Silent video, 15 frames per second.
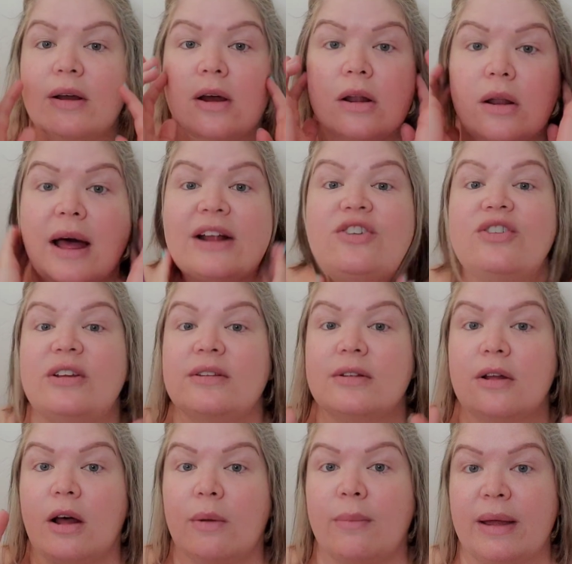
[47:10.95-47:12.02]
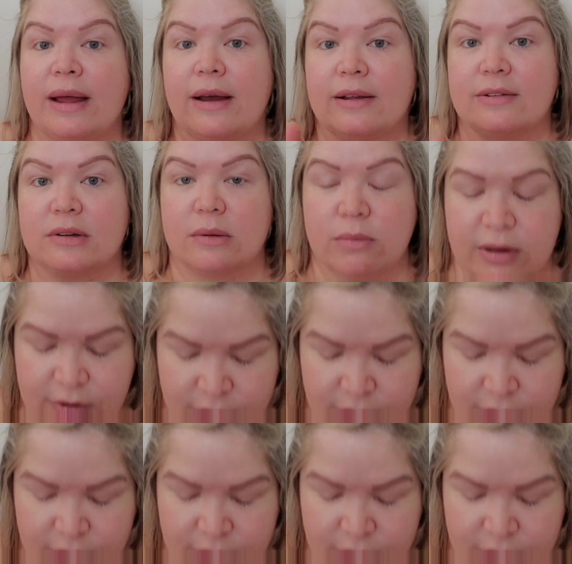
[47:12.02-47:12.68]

Kolaches on my custom